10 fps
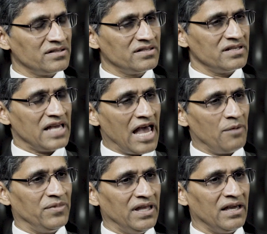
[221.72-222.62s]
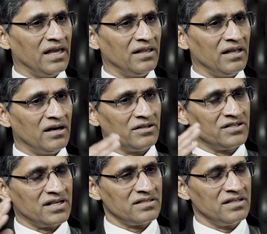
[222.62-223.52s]
is this happening in
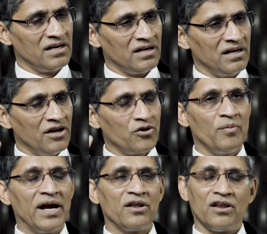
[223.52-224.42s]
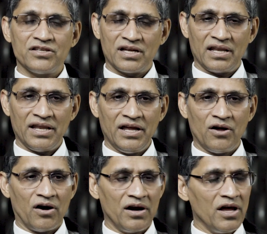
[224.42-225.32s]
just the rheumatology
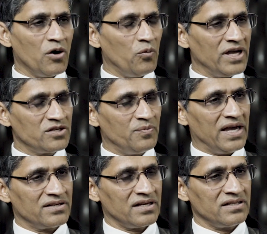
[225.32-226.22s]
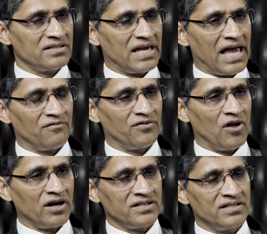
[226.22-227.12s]
clinic, or which patients have
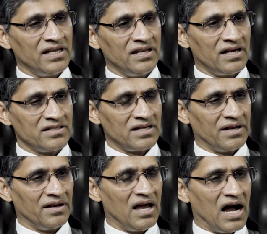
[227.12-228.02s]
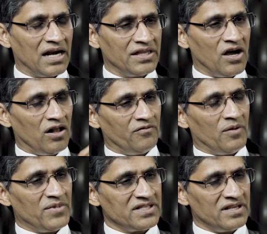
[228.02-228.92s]
not seen us, and are they all
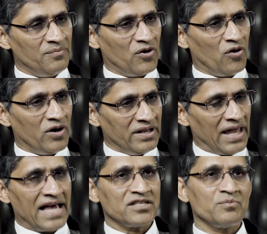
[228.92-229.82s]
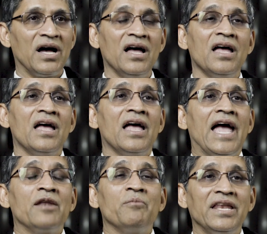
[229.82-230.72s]
from a zip code in asthma?
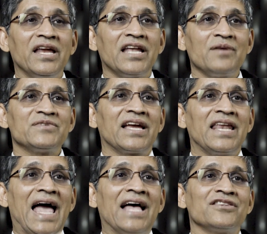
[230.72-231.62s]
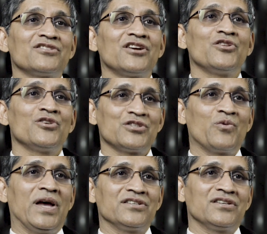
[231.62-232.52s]
And many a times I can answer those
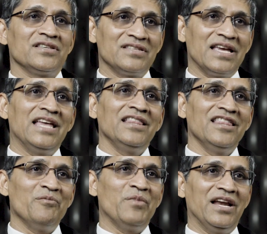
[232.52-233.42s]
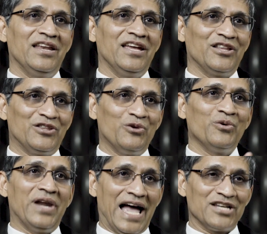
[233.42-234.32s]
questions in the meeting
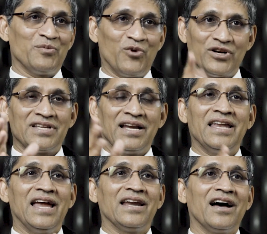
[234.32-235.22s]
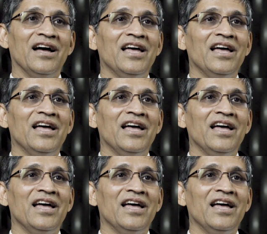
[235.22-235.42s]
through dashboards and data.